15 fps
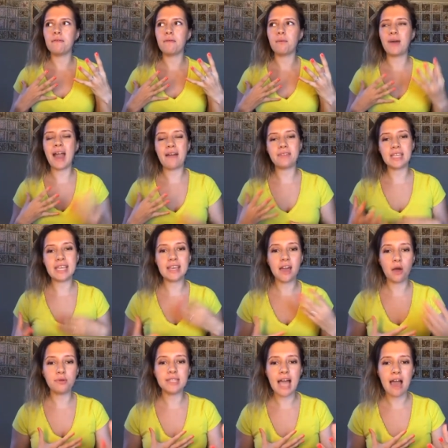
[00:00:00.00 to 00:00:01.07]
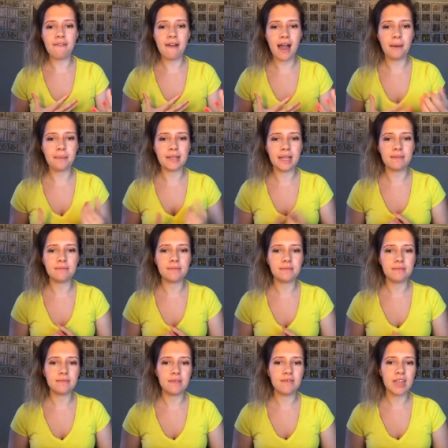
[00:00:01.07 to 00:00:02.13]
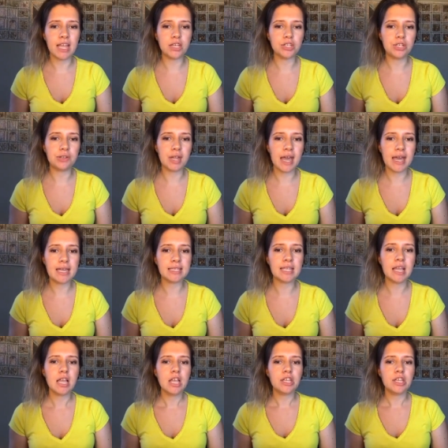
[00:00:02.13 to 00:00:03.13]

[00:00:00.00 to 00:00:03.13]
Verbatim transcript: we have an ego death happening in the next two days.